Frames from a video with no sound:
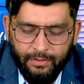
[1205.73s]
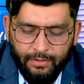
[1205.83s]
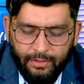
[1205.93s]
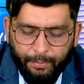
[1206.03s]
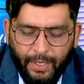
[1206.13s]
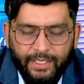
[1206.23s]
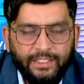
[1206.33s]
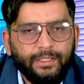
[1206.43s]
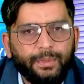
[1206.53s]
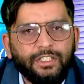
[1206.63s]
the
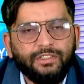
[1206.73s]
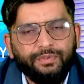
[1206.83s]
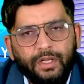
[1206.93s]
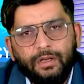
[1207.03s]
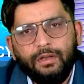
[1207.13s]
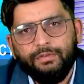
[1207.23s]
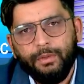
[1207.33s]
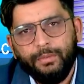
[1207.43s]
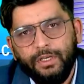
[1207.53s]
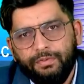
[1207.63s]
participants were
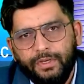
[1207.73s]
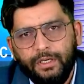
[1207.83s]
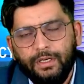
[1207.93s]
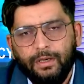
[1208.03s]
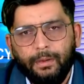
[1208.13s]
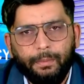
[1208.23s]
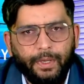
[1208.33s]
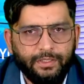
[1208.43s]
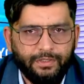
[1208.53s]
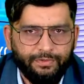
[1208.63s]
from different
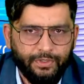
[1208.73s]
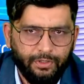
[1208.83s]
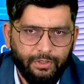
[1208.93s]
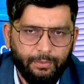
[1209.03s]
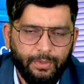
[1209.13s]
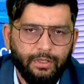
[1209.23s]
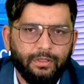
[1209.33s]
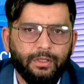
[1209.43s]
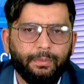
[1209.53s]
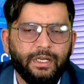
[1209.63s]
parts of the globe.
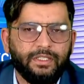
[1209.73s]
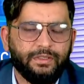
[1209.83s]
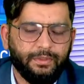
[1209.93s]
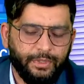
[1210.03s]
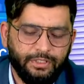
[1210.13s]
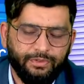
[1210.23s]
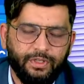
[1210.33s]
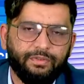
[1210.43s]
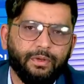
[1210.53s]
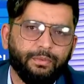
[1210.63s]
The participants were
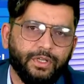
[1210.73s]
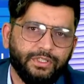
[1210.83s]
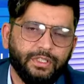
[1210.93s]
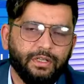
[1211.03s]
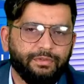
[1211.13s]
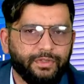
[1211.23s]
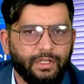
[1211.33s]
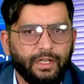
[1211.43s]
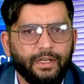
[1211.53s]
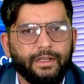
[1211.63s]
from Russia,
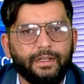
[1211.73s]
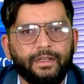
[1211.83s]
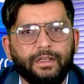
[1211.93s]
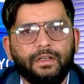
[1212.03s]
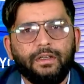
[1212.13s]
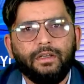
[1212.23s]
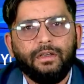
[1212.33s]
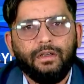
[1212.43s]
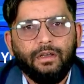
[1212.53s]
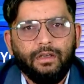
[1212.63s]
Finland,
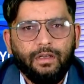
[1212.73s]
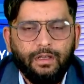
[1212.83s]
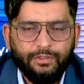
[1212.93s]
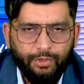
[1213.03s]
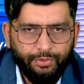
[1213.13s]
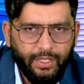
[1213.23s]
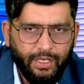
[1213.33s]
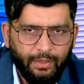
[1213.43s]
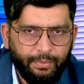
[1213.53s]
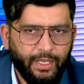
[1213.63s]
Saudi
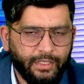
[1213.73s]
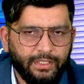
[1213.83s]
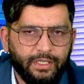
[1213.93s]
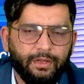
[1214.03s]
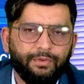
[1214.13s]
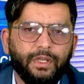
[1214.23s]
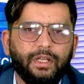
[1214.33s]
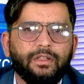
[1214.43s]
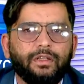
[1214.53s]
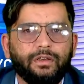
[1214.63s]
Arabia, etc., where
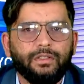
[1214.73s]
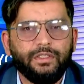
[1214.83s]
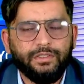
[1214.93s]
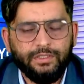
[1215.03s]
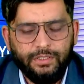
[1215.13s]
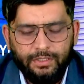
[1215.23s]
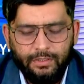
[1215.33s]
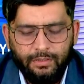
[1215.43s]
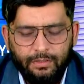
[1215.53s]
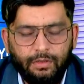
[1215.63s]
the authors
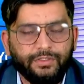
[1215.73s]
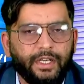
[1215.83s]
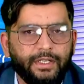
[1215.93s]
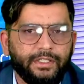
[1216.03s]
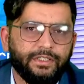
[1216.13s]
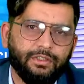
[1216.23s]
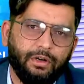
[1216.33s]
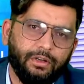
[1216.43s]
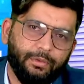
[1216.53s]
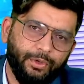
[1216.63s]
or scientists
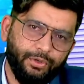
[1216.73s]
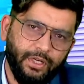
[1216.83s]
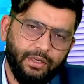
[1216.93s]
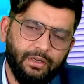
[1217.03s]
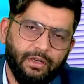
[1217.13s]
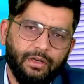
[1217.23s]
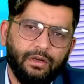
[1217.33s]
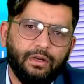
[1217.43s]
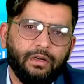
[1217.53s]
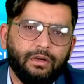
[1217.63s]
contributed
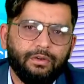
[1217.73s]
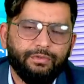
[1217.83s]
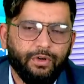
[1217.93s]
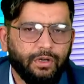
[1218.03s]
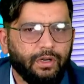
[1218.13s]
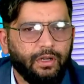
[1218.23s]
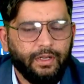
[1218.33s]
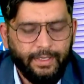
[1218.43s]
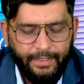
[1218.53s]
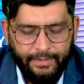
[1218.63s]
for
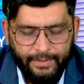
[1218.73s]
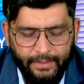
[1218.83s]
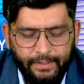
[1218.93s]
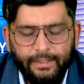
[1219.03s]
the